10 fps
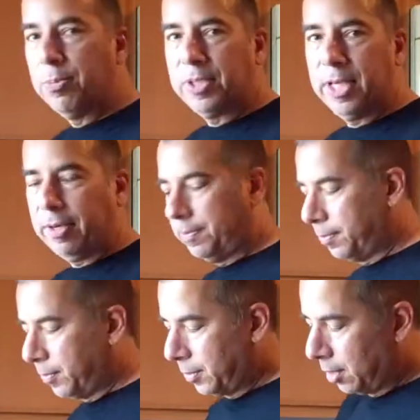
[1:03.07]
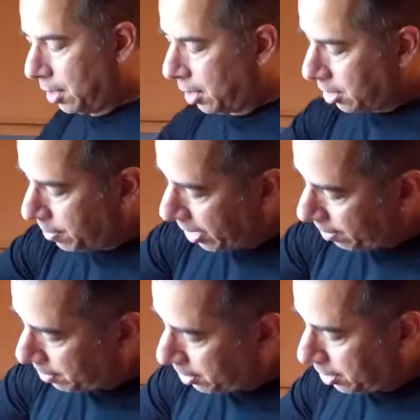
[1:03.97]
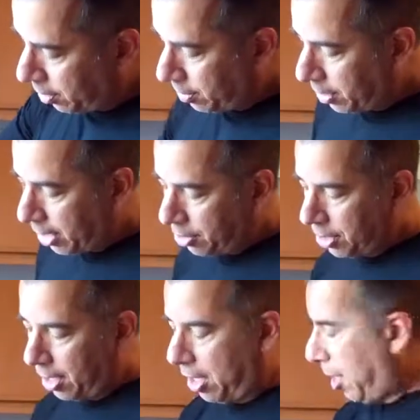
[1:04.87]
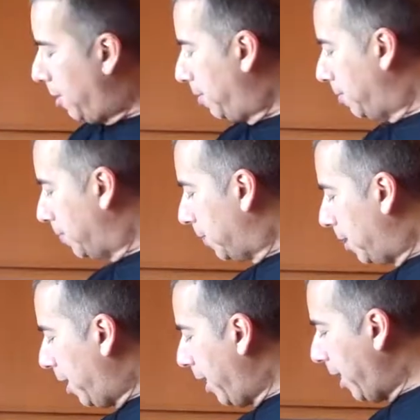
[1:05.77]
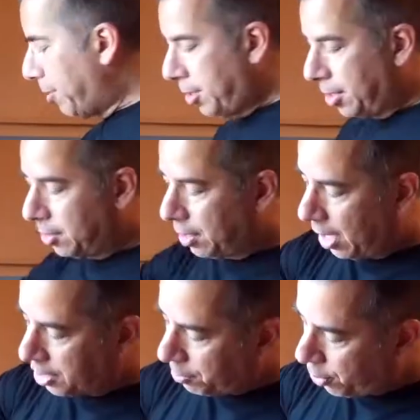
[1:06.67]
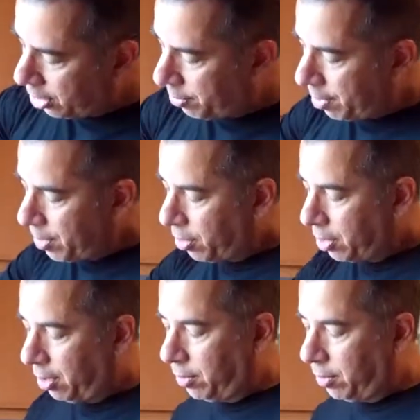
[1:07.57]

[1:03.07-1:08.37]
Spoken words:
cubes in to make up the other 8 ounces. I did put a little bit of milk